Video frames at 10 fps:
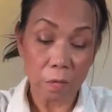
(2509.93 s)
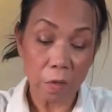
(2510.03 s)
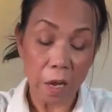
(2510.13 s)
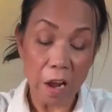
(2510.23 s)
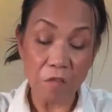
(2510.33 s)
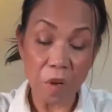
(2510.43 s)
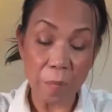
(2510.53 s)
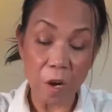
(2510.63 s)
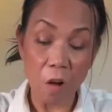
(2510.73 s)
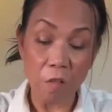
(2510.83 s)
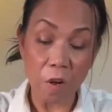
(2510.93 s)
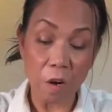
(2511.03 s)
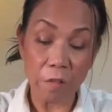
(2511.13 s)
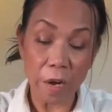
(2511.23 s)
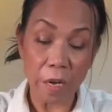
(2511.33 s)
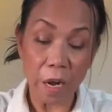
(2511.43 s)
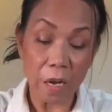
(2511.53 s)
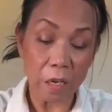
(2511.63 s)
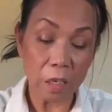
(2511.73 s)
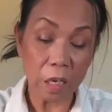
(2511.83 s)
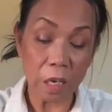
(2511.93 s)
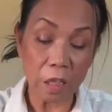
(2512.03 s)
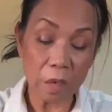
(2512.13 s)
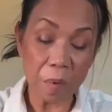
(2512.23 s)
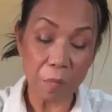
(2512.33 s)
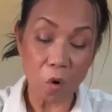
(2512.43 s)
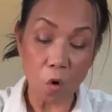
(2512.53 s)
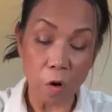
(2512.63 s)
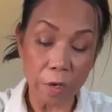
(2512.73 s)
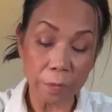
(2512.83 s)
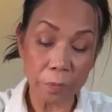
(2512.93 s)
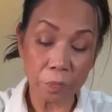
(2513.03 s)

Okay, I flip it over already. I need a little bit more oil